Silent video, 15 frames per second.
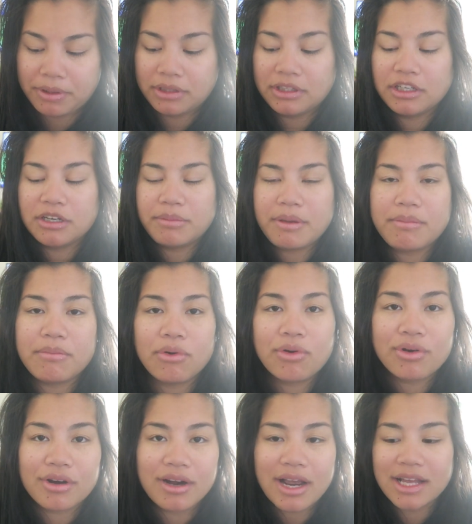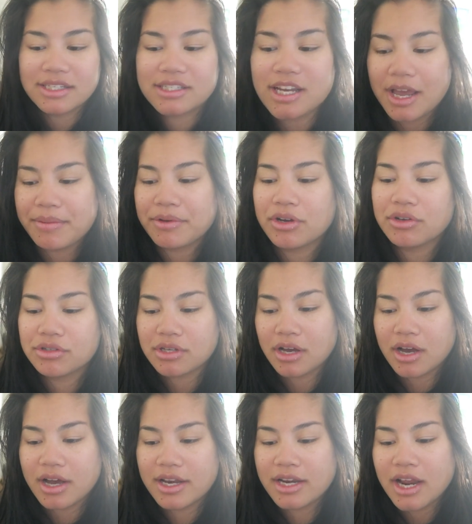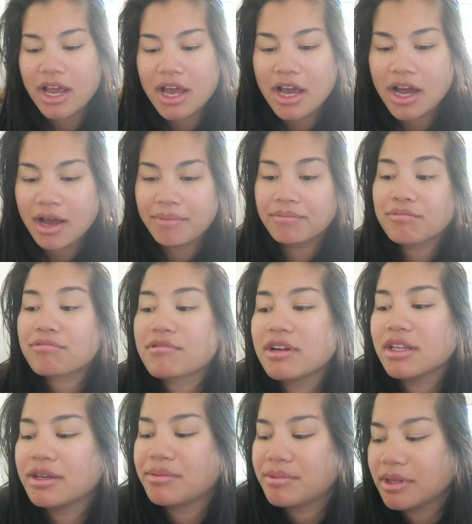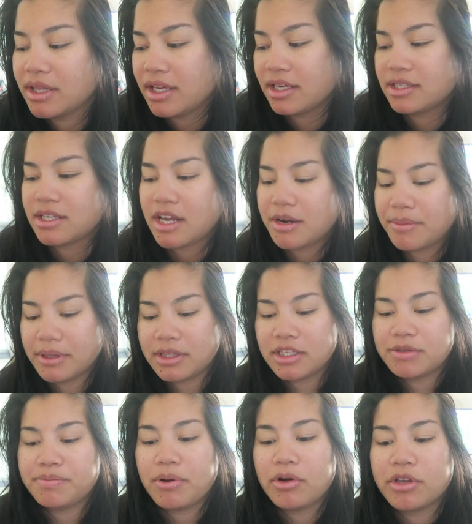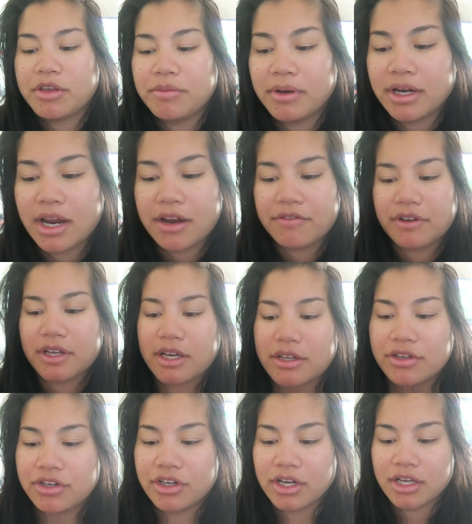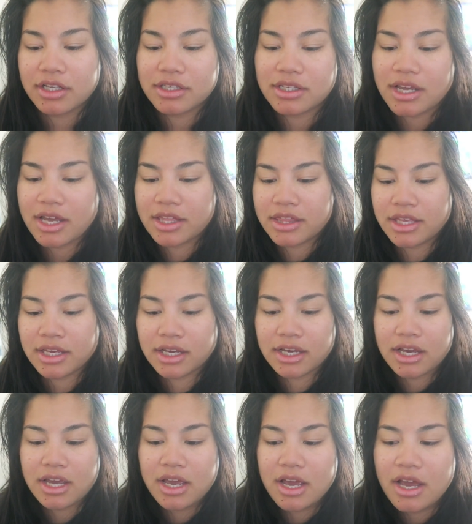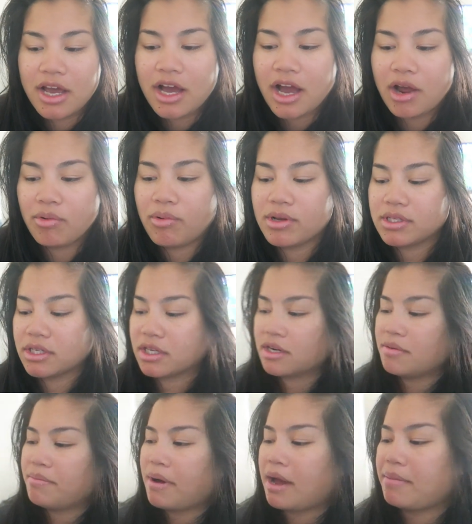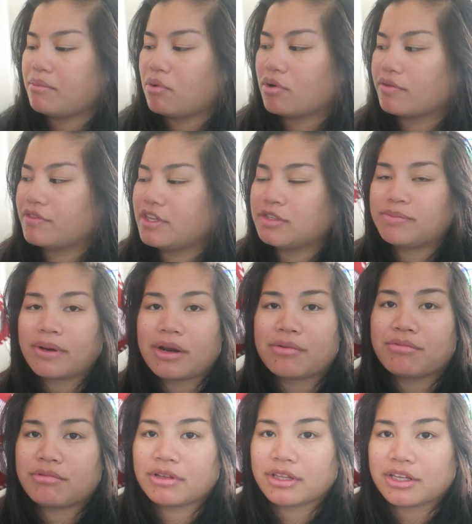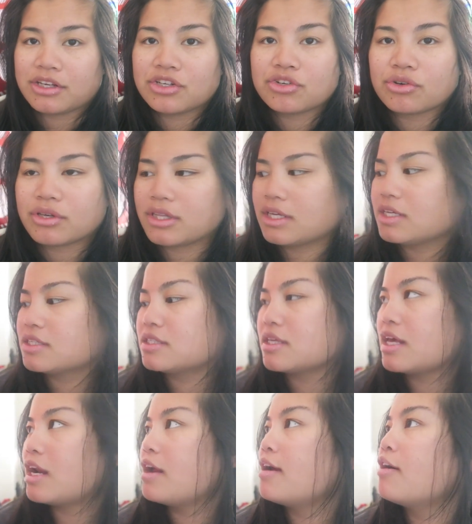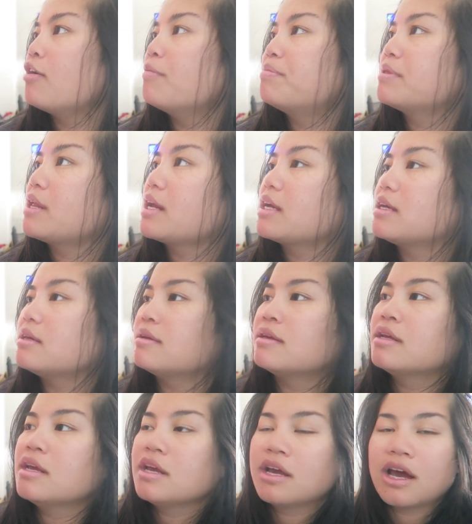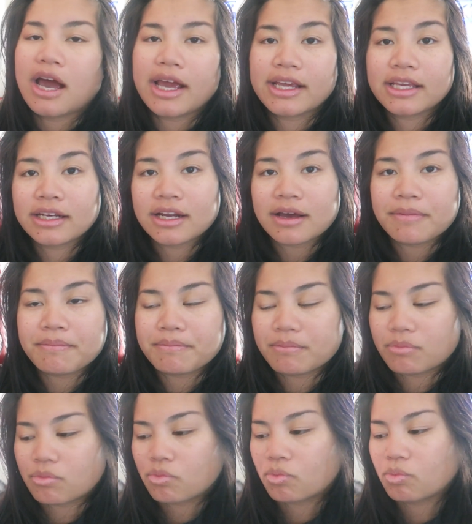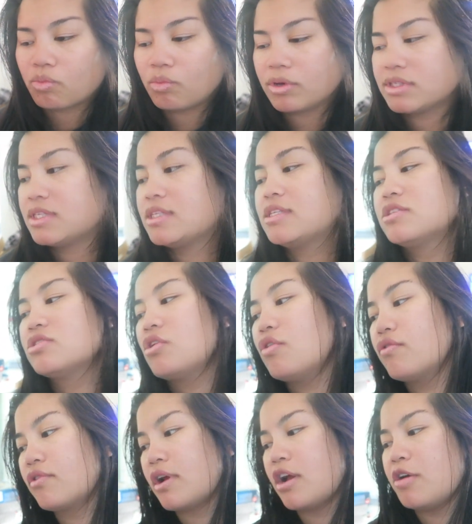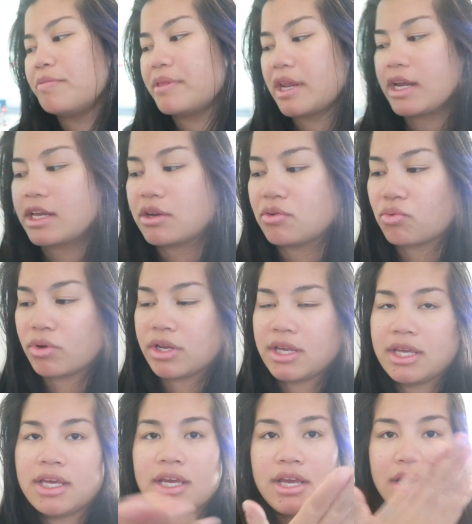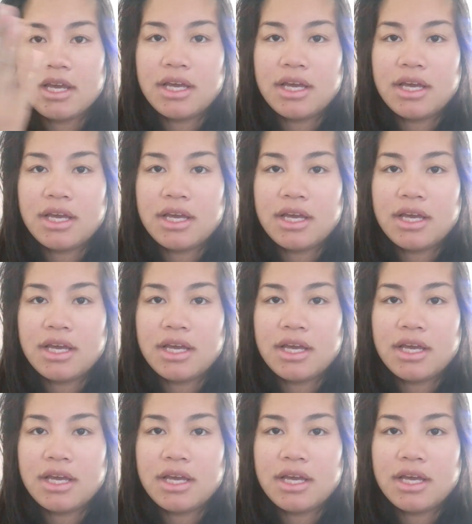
a little bit more as time goes on. I'm really, really excited about this Pokemon Advent Calendar, guys. I think I wasn't going to buy more of these, but I really enjoy these. And I hope that I can, I can, um, once this is over, I hope that I can re-